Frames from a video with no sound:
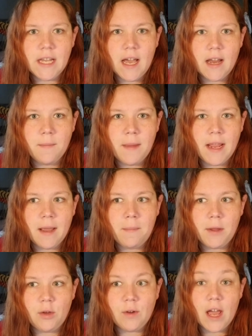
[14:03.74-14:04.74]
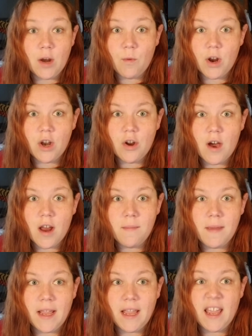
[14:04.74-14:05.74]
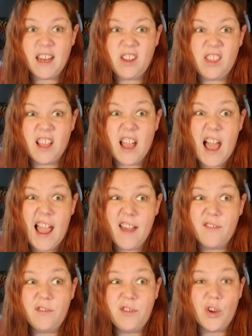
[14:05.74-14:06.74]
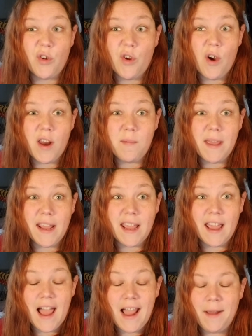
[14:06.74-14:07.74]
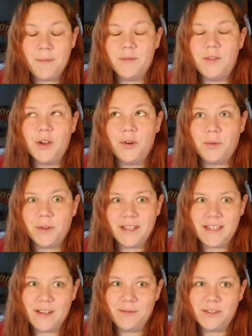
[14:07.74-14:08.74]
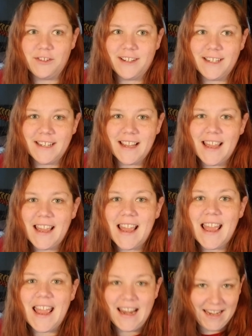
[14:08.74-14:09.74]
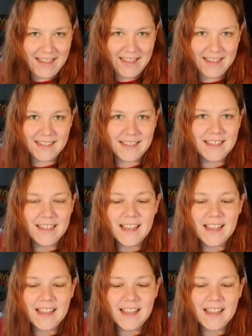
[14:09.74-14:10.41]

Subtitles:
how to make it, but you kind of want to know how to make it, and you think I don't know how to make it. I am totally down with trying anything.